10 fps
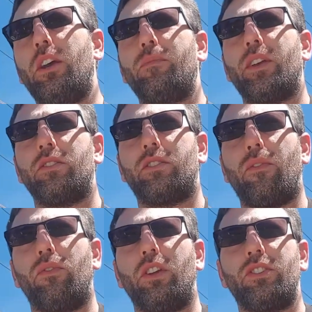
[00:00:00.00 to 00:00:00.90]
Yep, there's
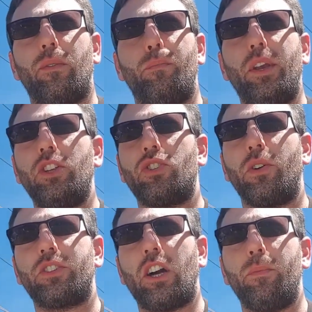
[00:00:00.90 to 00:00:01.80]
definitely some peach
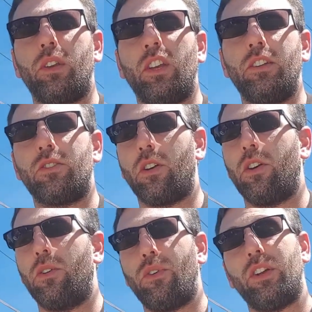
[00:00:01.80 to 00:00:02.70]
notes coming in,
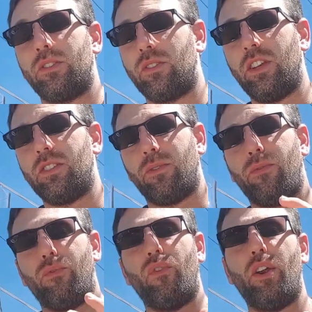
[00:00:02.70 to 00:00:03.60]
so it's a
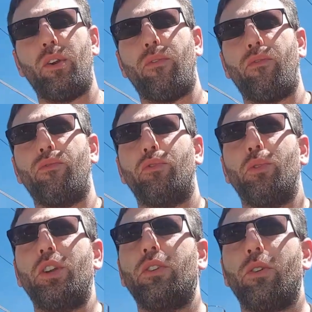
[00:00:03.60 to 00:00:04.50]
very
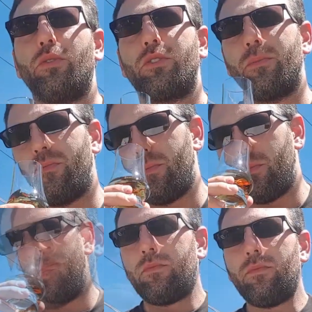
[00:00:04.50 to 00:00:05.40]
fruity nose.
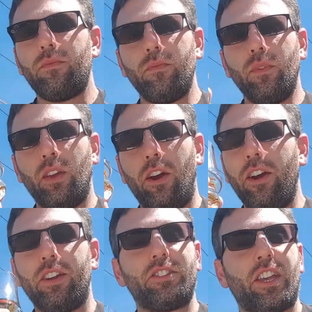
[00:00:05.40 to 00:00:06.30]

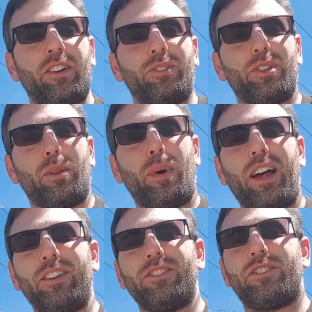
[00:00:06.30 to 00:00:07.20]
Alright, let's get onto the
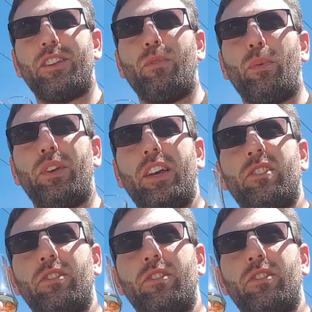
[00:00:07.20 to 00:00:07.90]
palate and see what we get.